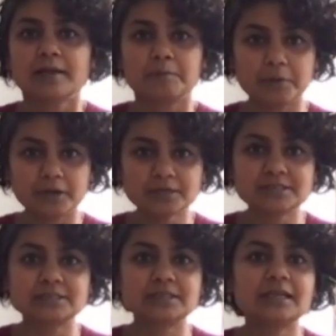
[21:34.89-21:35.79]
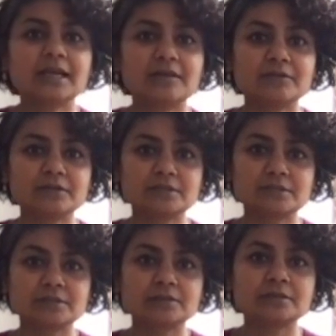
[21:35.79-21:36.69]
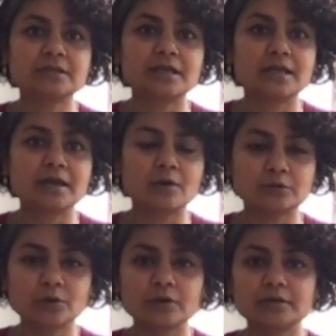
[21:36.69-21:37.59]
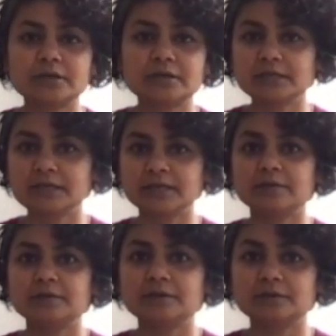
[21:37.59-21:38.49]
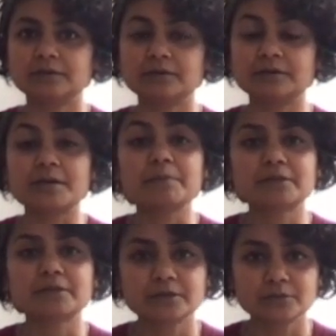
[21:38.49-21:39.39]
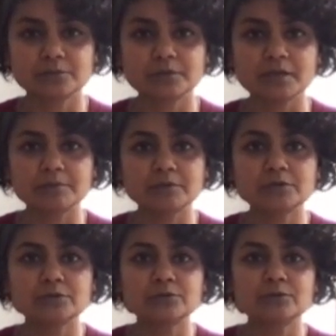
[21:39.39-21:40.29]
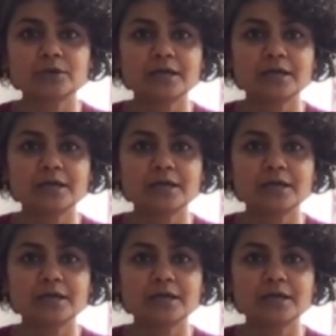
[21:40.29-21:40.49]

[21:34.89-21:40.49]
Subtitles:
but still having a certain authority and a remit to be able to